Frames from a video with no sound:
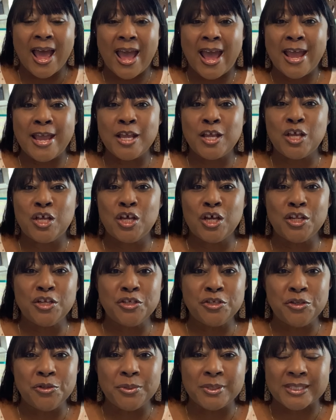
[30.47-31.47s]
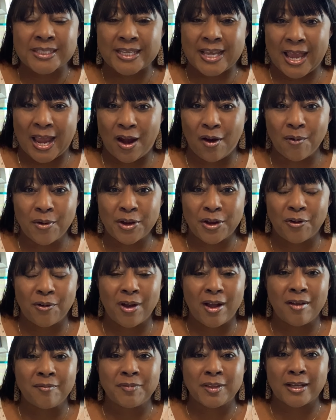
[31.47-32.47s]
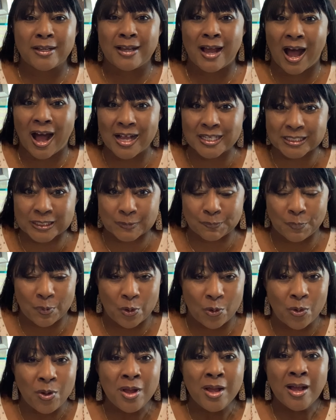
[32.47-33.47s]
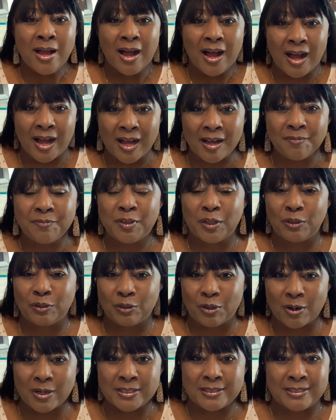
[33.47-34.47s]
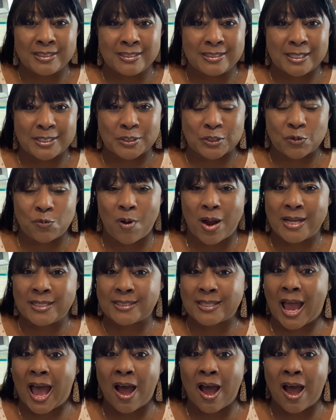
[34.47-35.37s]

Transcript: a good news carrier of the gospel of the Lord Jesus Christ.